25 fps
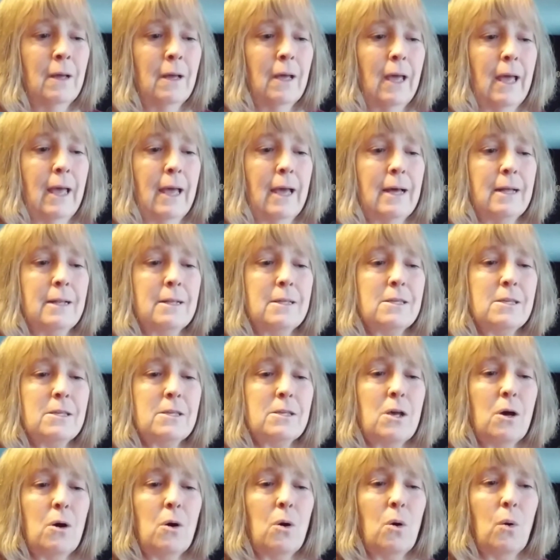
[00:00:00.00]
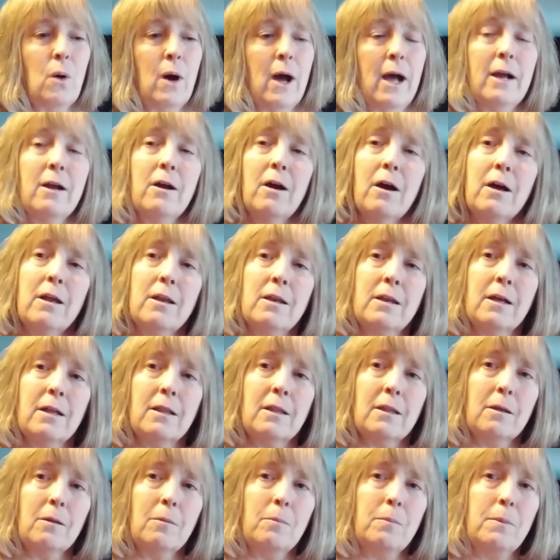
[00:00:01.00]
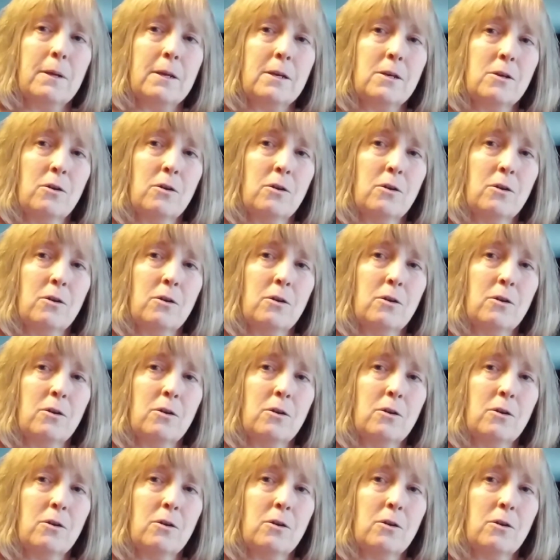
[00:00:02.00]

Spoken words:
And so I got a little bit